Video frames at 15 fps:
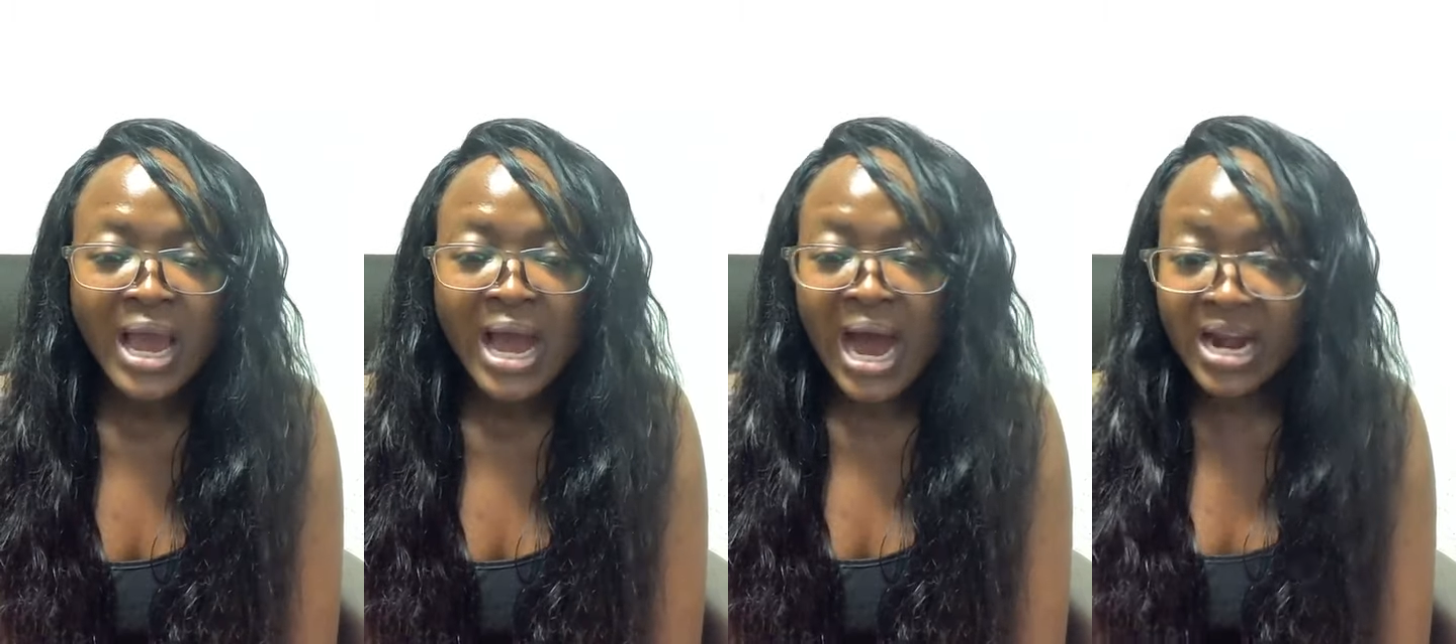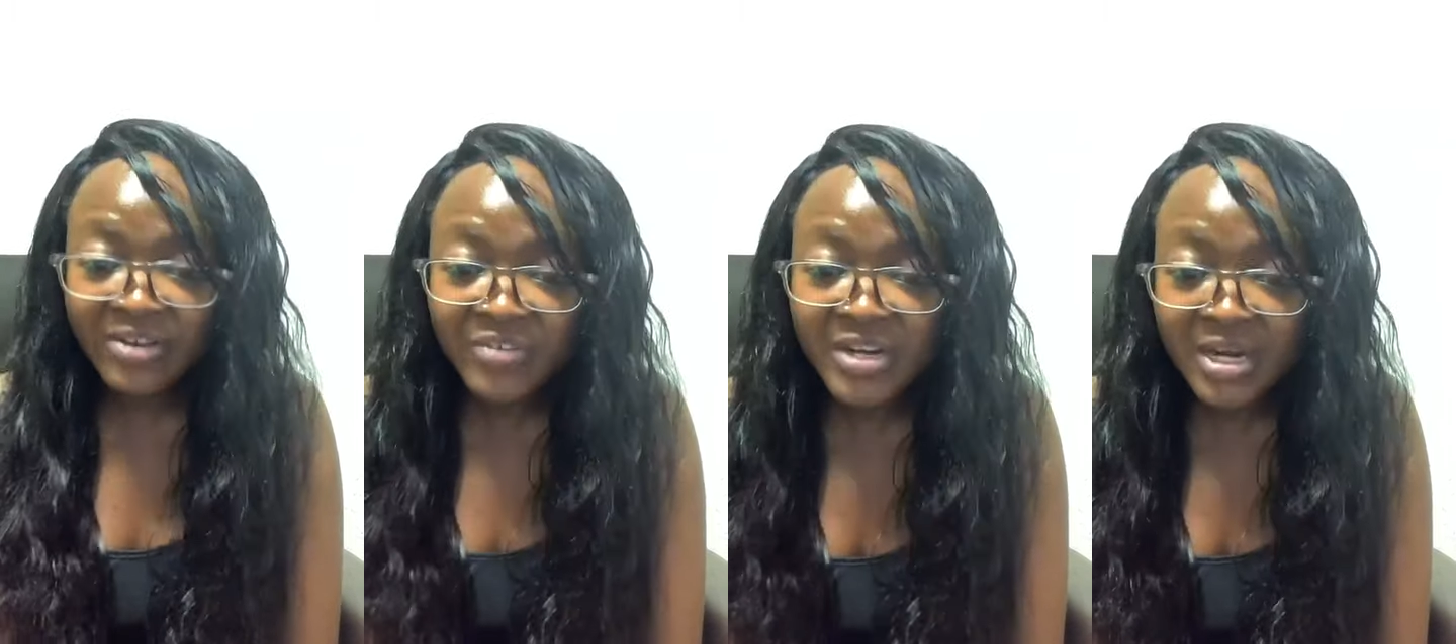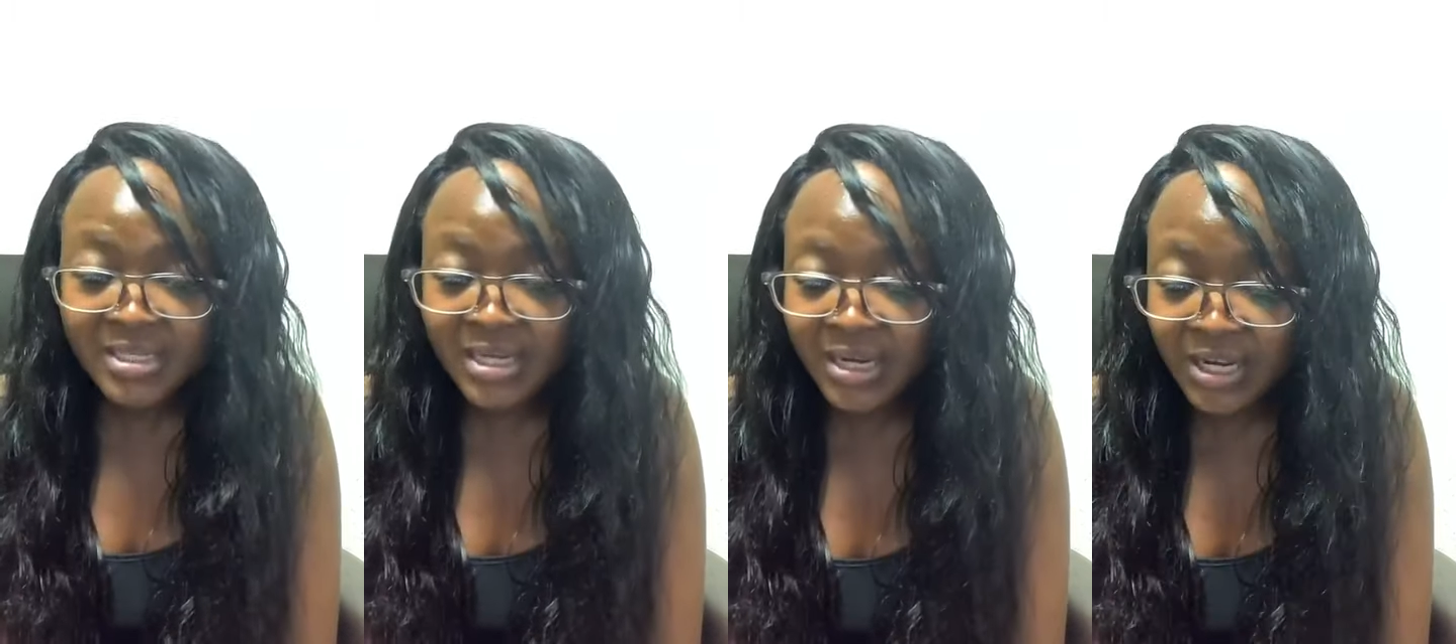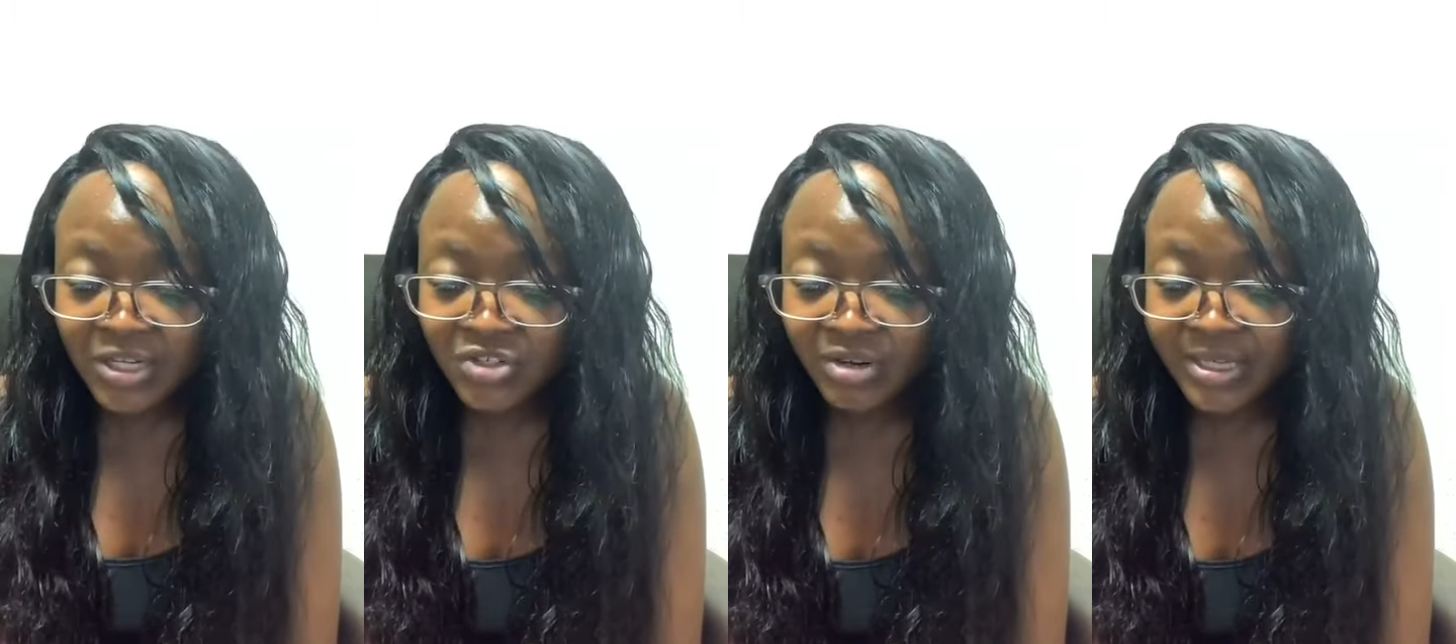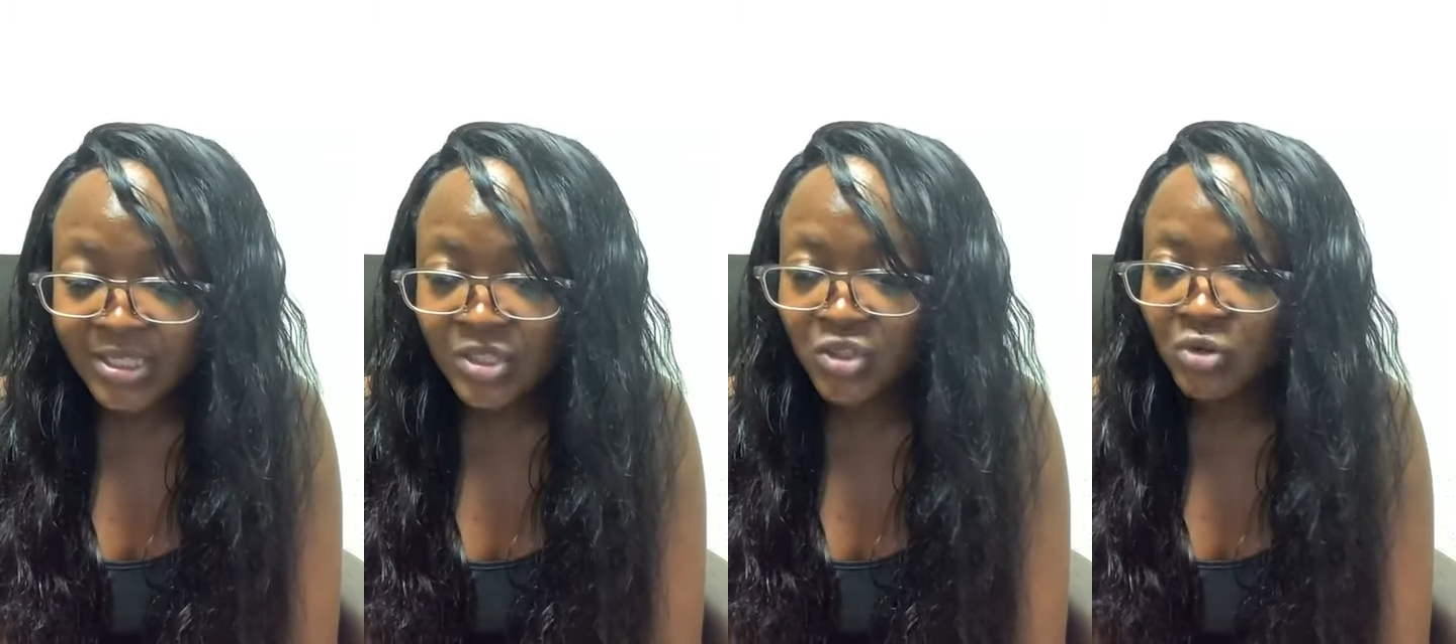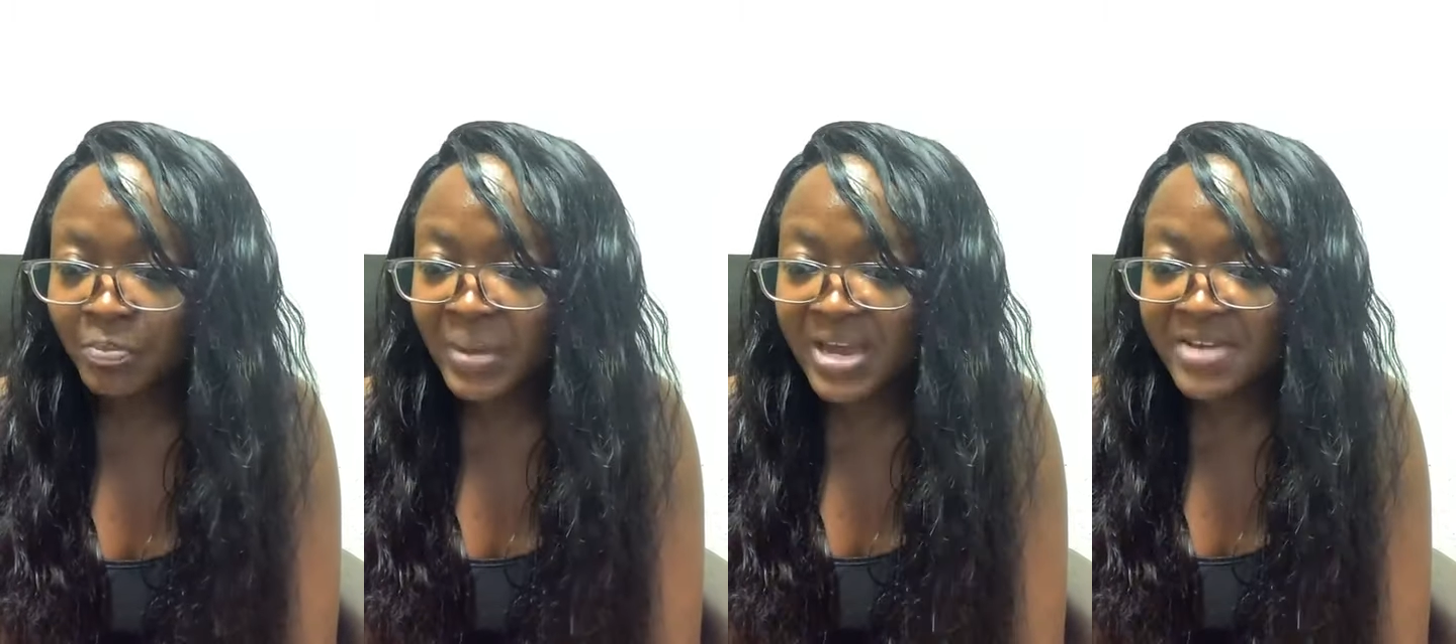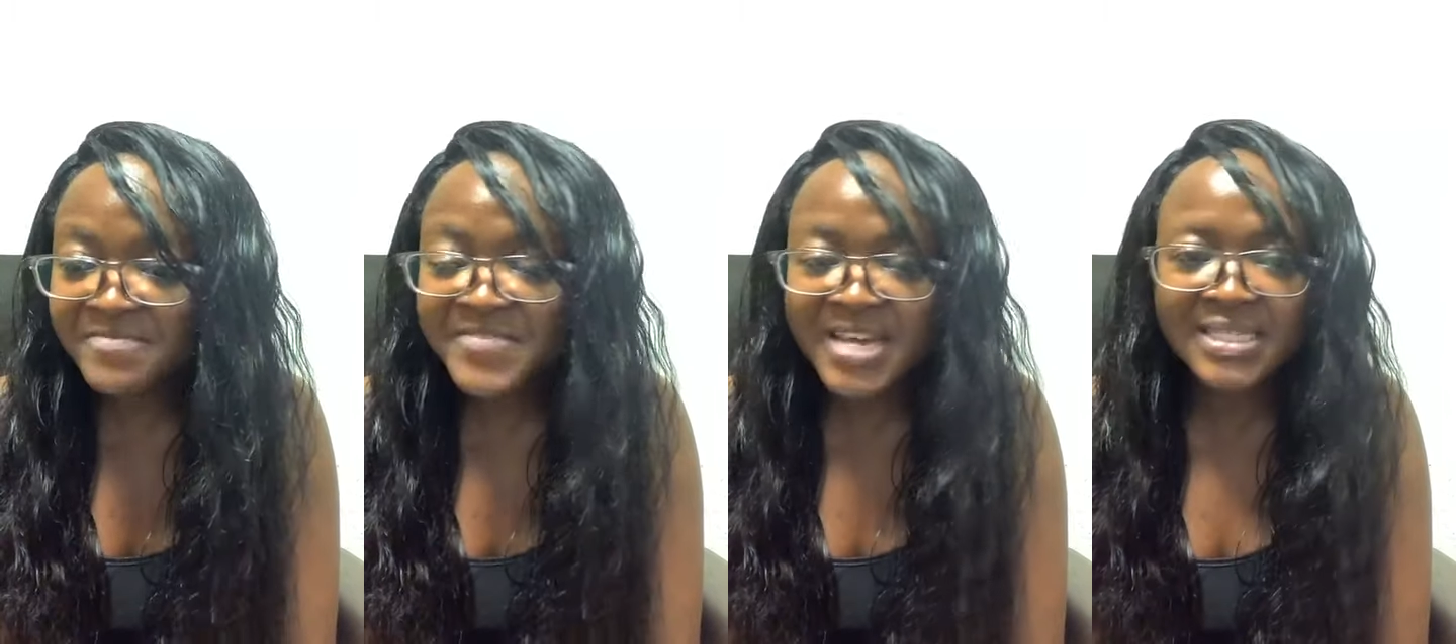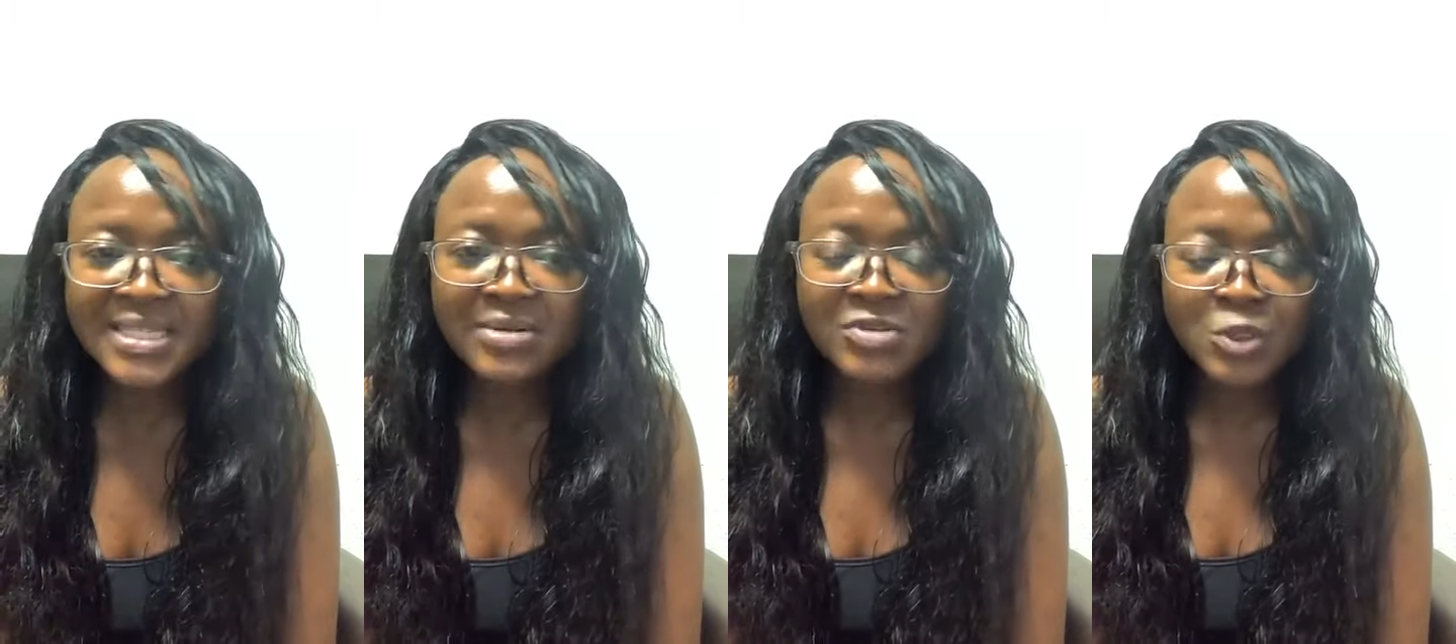And if it doesn't interest you, be a vessel,